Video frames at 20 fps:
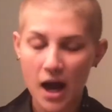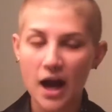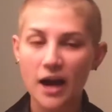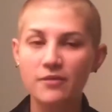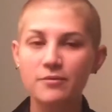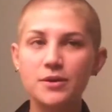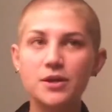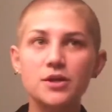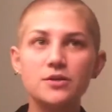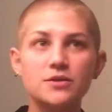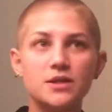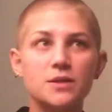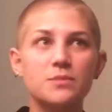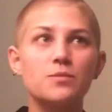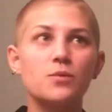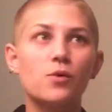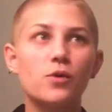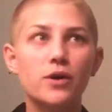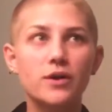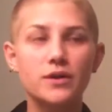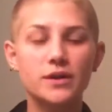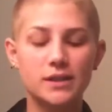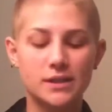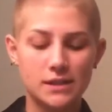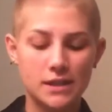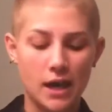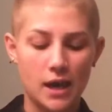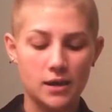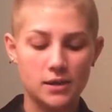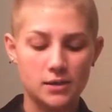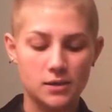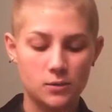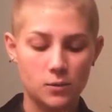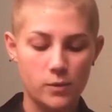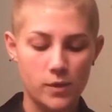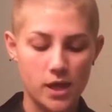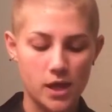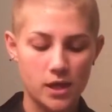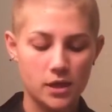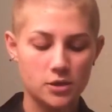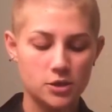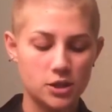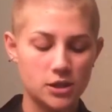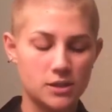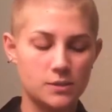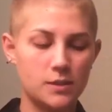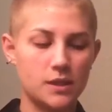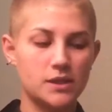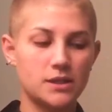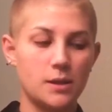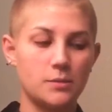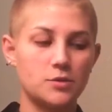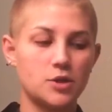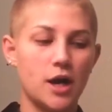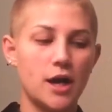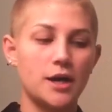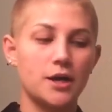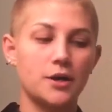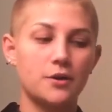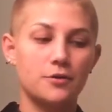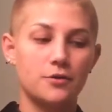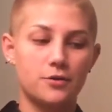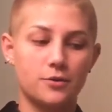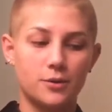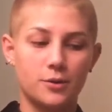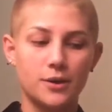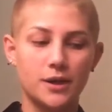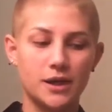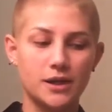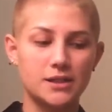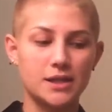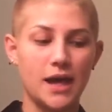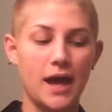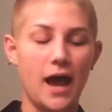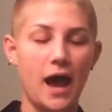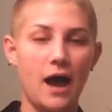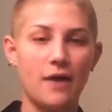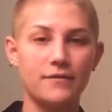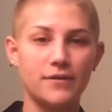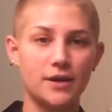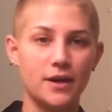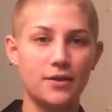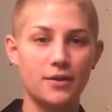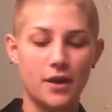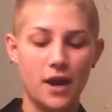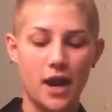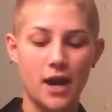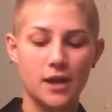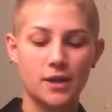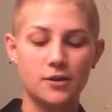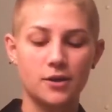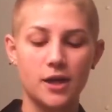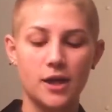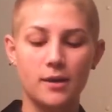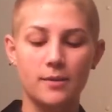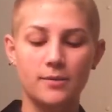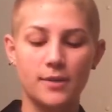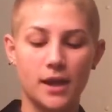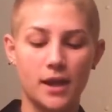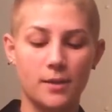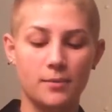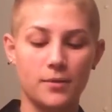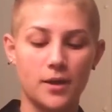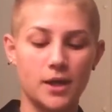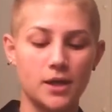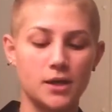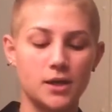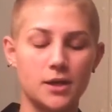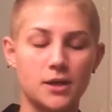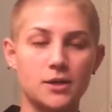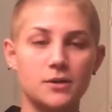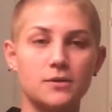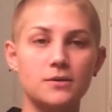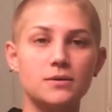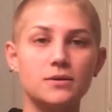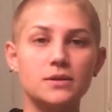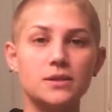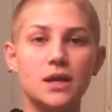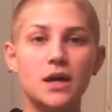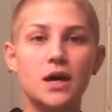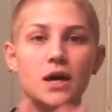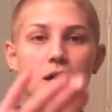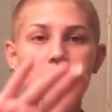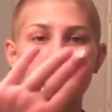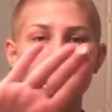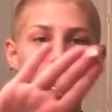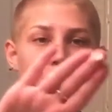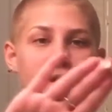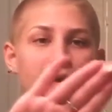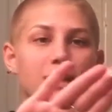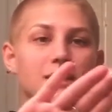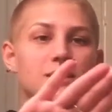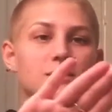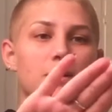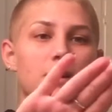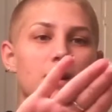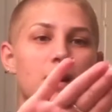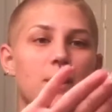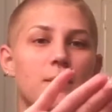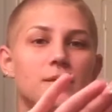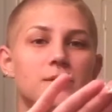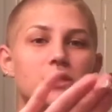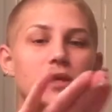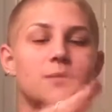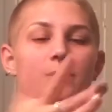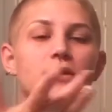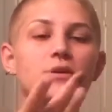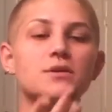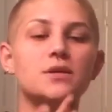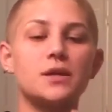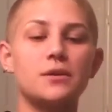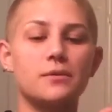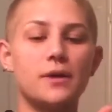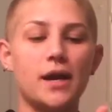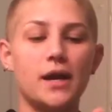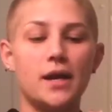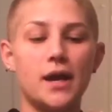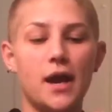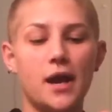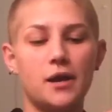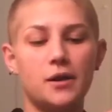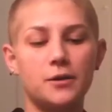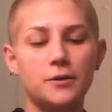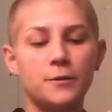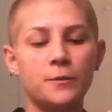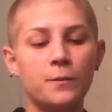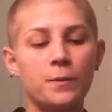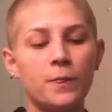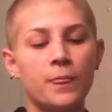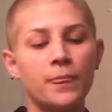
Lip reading: I've been using more this last week just because I'm trying to go through it because I have another eye cream that I'm ready to use. So that's not how much I'm using right now.